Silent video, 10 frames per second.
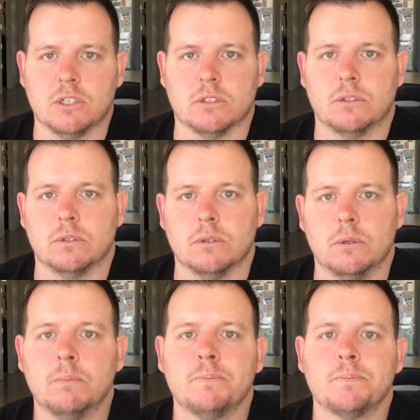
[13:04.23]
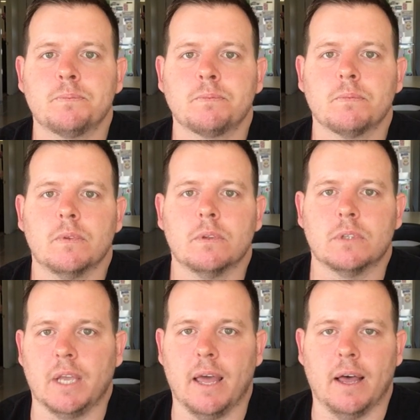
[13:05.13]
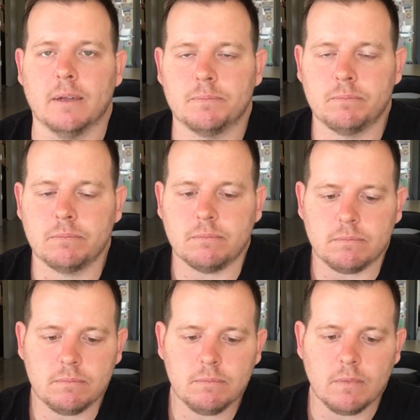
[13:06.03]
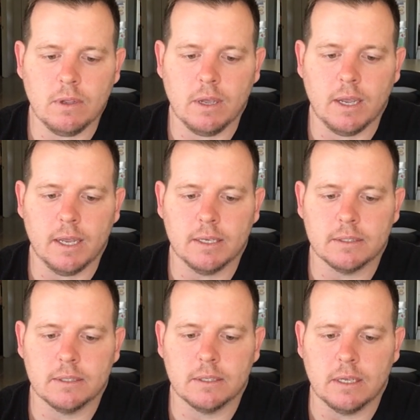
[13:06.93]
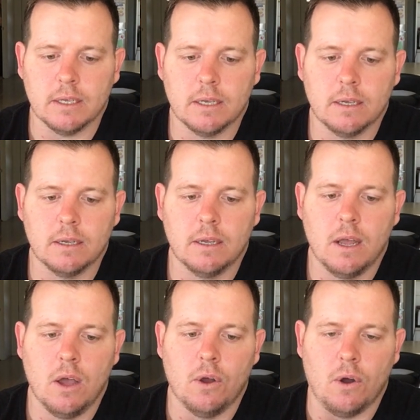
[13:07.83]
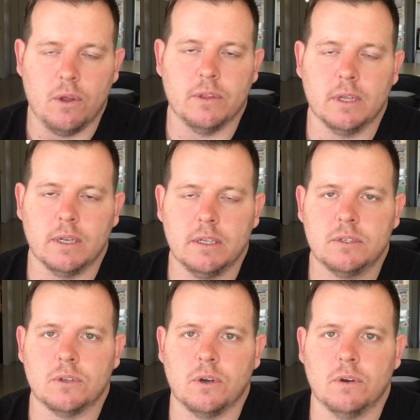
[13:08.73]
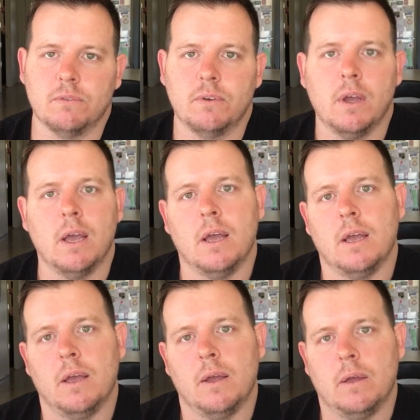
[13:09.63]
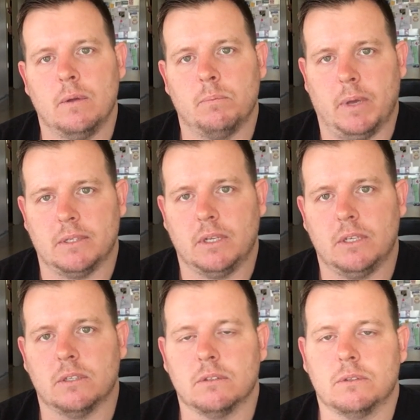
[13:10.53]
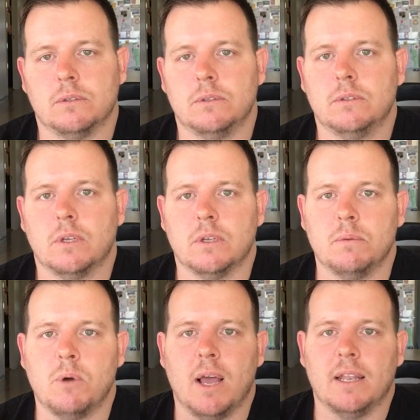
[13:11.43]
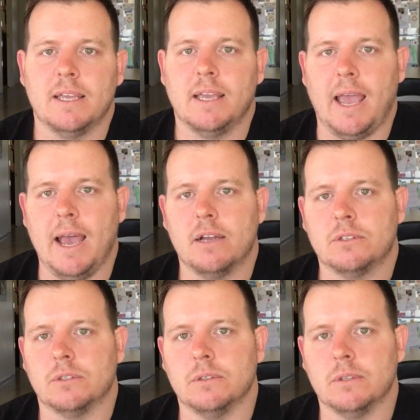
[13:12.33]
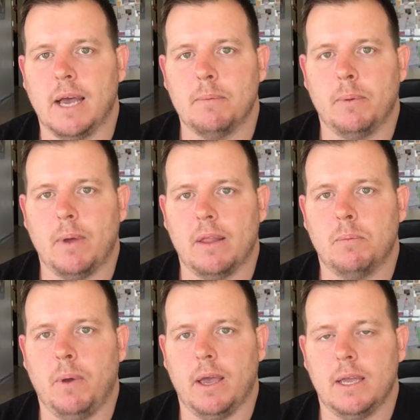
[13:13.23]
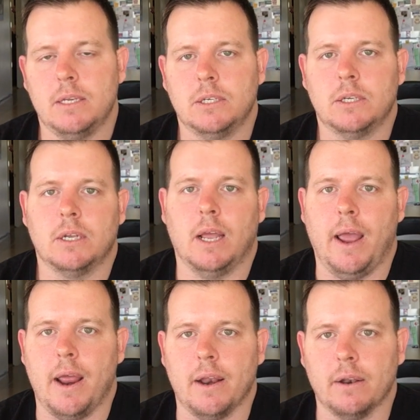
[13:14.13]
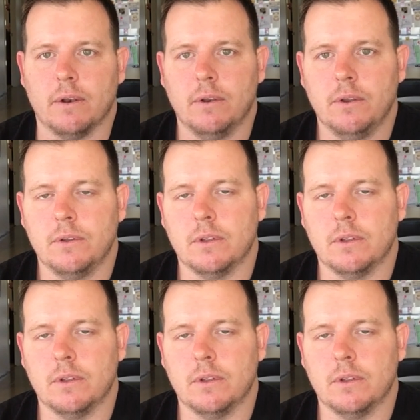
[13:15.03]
kitchen stool together, and on the list of best kitchen stools you might link out to that other page, and